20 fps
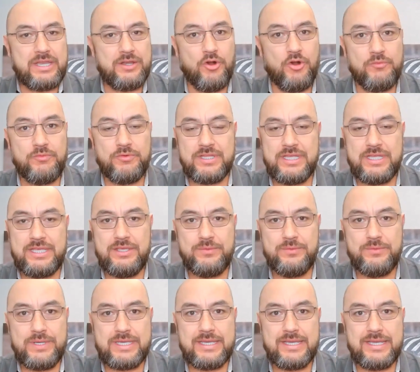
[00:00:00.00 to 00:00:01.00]
hopefully
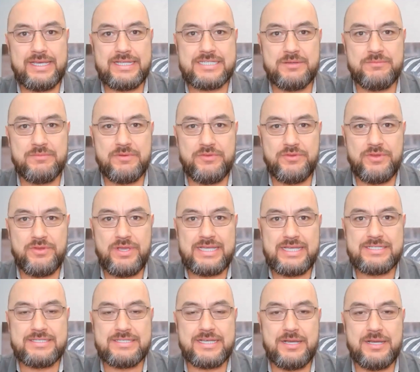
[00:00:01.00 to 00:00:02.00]
we can get some of you
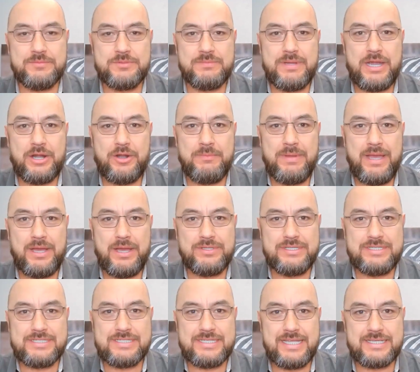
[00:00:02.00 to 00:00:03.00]
guys to come to Mower Mountain
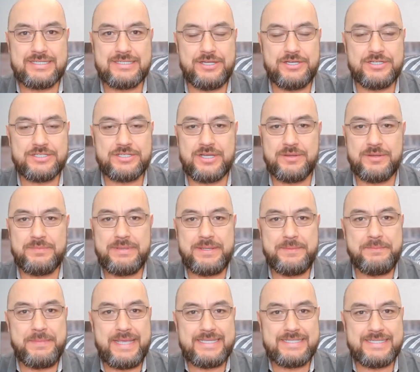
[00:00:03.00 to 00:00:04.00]
this next year. It's going to be
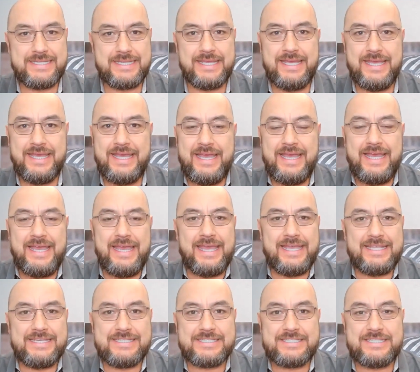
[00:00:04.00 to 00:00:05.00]
amazing.
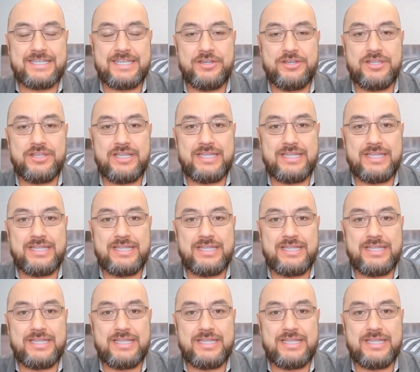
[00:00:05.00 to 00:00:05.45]
And just to hear the